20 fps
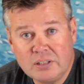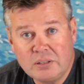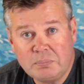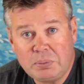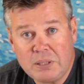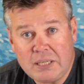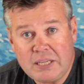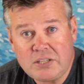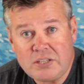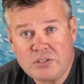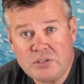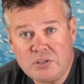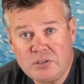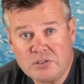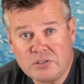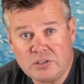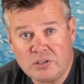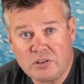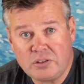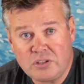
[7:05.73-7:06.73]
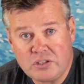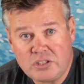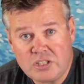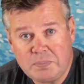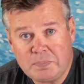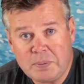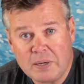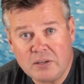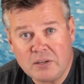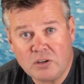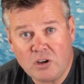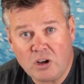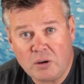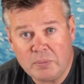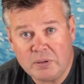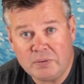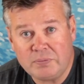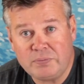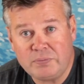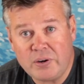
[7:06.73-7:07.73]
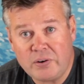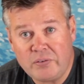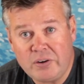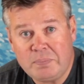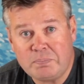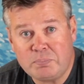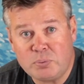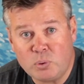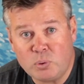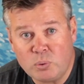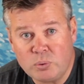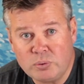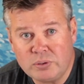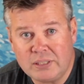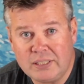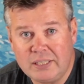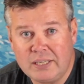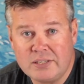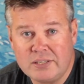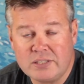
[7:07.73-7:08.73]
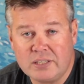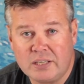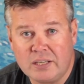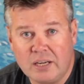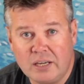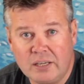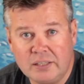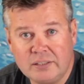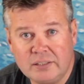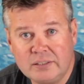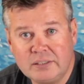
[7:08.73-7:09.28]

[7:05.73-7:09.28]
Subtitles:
Please use the 30-pound comment very broadly as a guide.